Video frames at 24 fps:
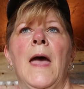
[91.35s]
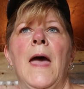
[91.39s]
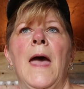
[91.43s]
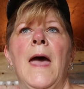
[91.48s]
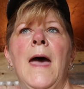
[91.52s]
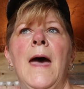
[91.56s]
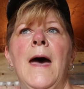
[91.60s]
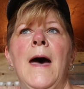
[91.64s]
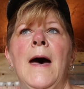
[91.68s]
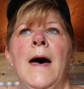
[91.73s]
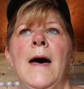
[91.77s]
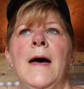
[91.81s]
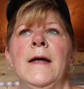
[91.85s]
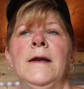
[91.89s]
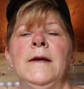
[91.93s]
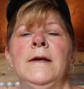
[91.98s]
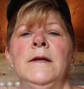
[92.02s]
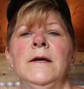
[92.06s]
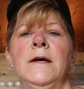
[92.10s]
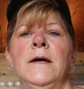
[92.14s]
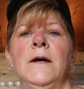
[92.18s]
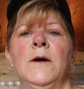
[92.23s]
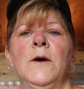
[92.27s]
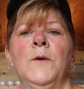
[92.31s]

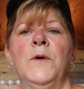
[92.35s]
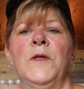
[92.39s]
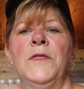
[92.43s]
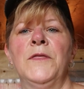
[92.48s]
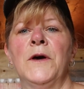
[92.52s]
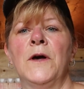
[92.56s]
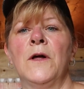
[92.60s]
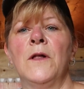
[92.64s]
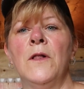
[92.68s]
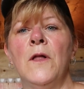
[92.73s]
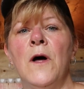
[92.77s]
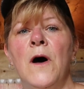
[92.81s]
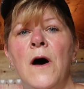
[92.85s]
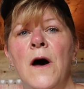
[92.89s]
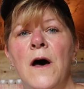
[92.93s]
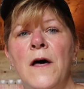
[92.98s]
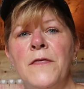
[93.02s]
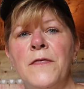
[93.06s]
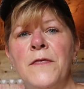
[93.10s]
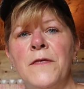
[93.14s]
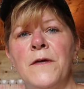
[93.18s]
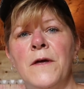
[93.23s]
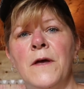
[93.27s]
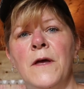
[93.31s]
and with a
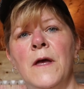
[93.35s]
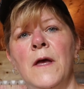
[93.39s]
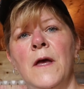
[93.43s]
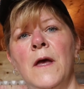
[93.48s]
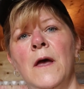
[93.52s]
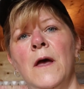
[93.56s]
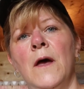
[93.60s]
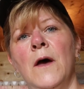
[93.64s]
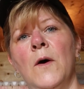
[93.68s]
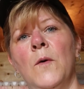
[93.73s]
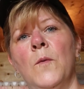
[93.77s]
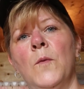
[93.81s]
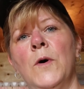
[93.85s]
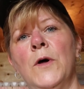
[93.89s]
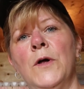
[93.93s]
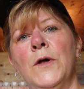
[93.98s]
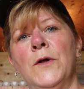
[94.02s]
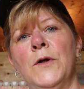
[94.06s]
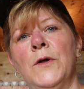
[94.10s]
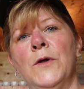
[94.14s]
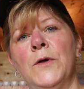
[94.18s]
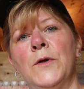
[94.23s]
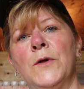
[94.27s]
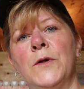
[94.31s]
cloth
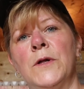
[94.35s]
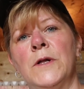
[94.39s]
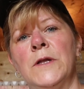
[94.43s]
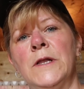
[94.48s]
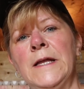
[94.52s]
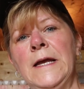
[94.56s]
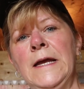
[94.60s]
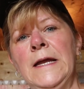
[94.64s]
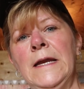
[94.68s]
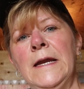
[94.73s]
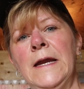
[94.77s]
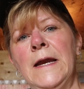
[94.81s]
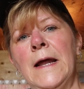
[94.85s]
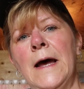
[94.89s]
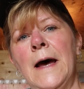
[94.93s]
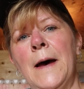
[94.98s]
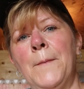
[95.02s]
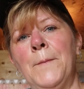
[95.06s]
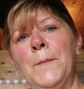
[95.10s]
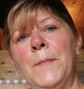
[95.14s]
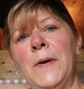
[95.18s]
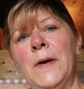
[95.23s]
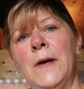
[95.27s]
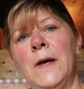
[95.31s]
will clean it
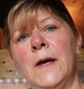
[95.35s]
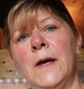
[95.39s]
up,